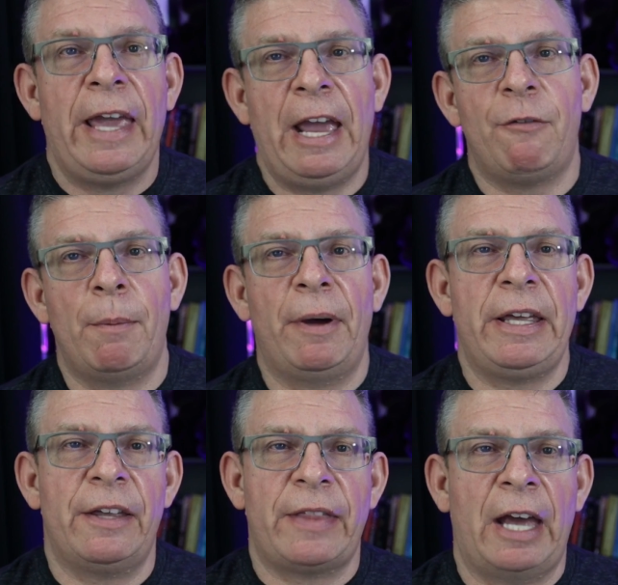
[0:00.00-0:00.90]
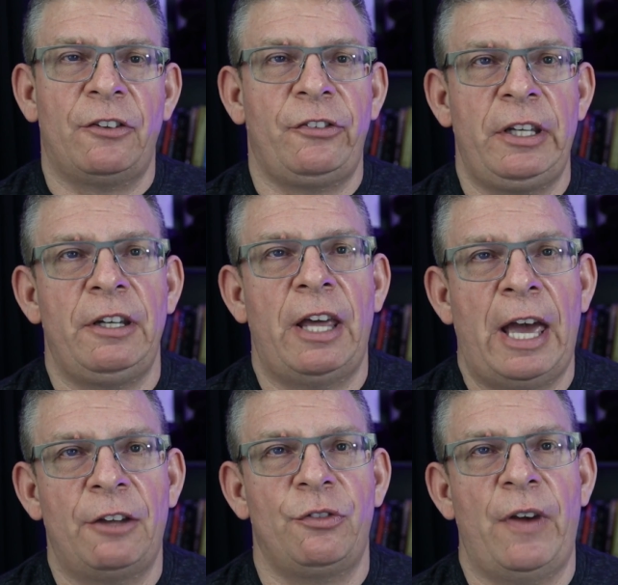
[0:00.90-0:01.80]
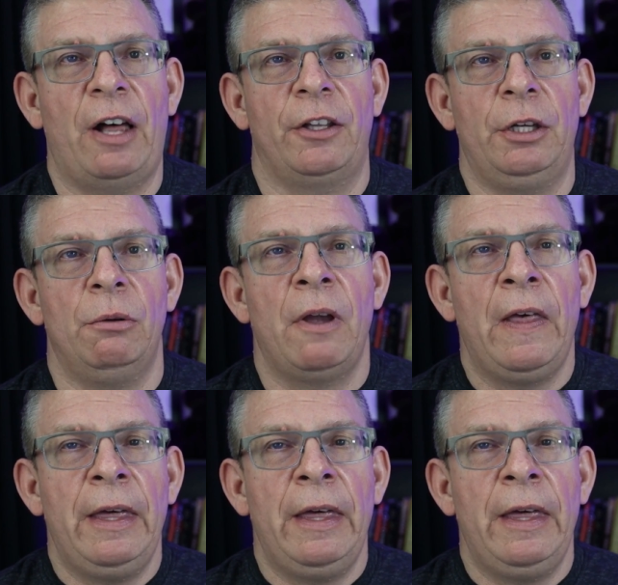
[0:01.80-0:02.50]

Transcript: Everybody at that scene has value,